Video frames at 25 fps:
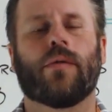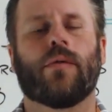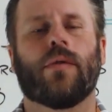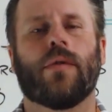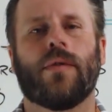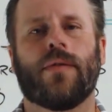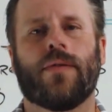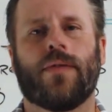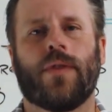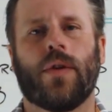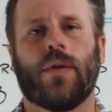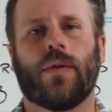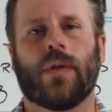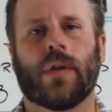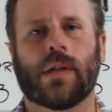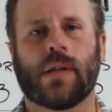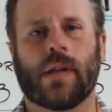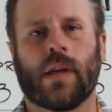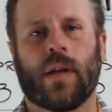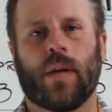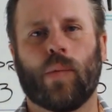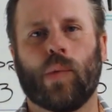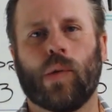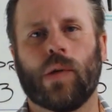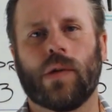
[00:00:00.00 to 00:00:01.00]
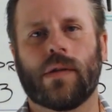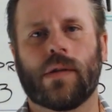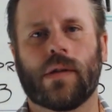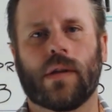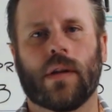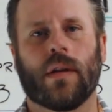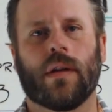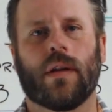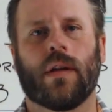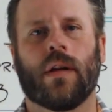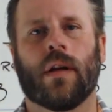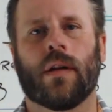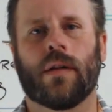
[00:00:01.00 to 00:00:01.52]
through a few examples
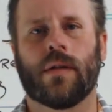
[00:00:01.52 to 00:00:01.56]
so that you